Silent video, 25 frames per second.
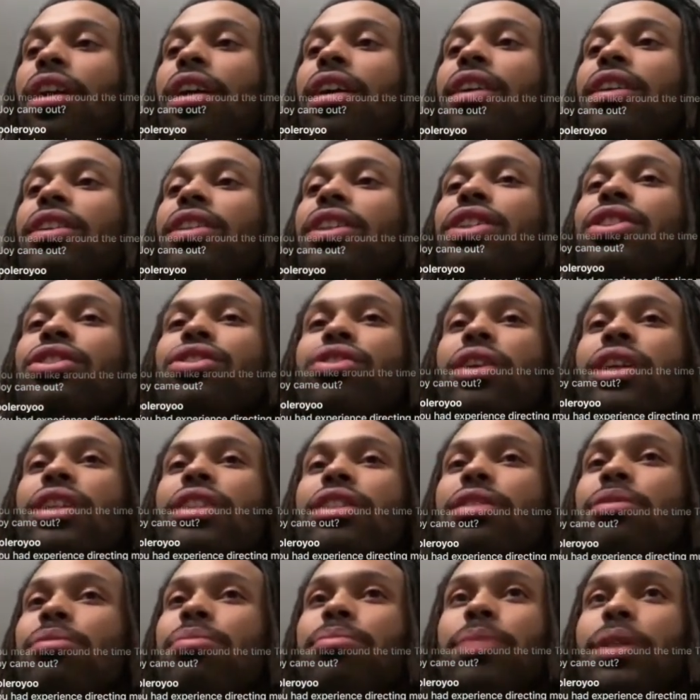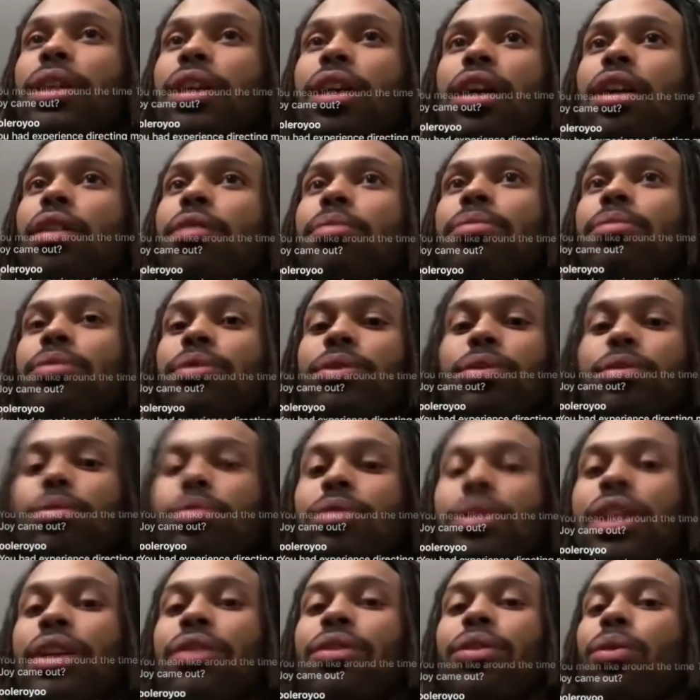the trust become
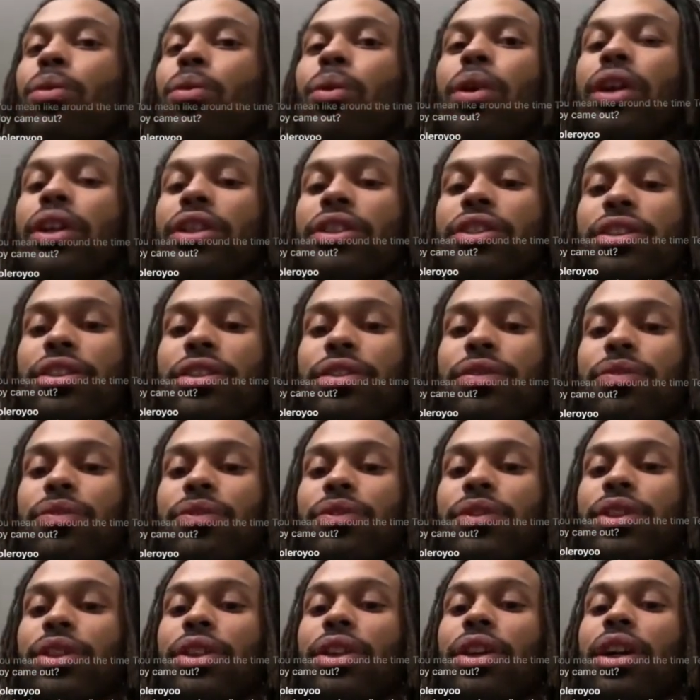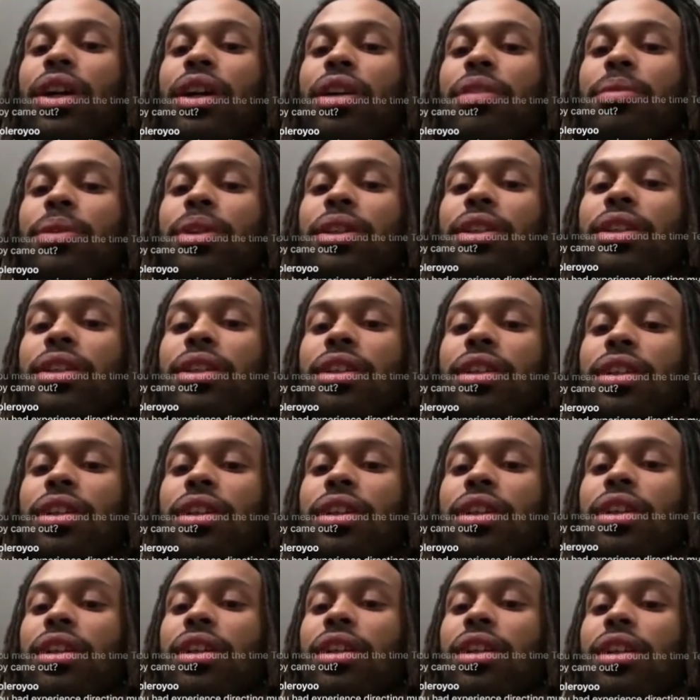even worse. You know what I mean?
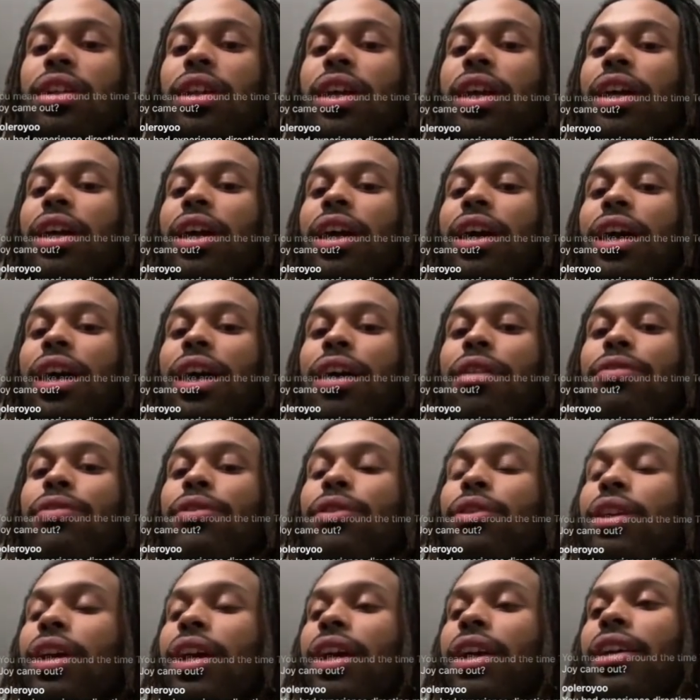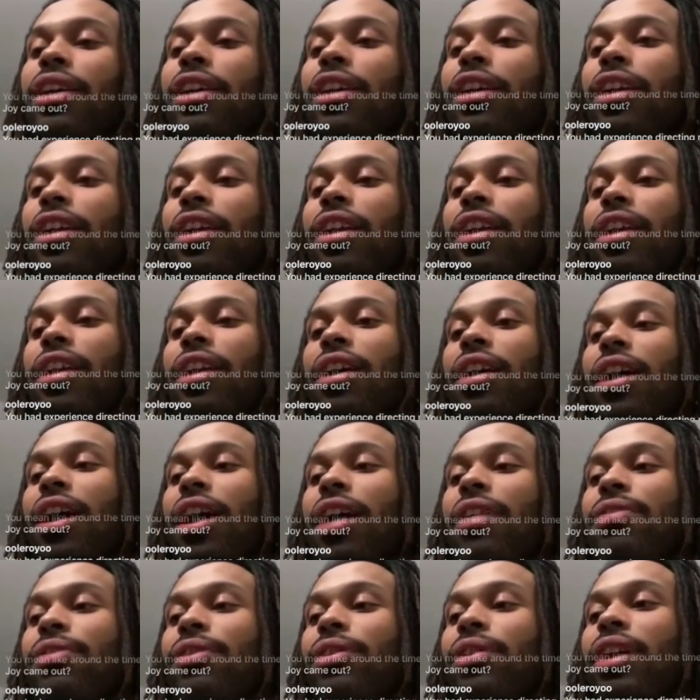Like, I feel like
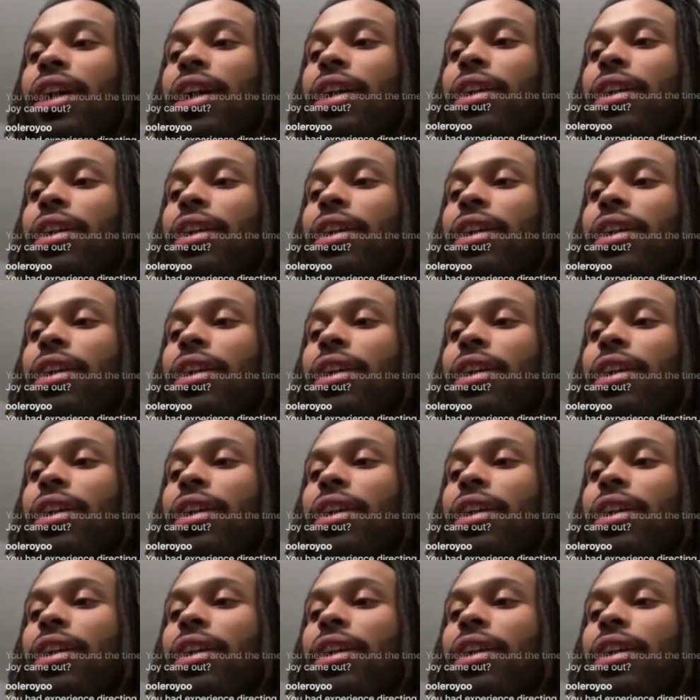that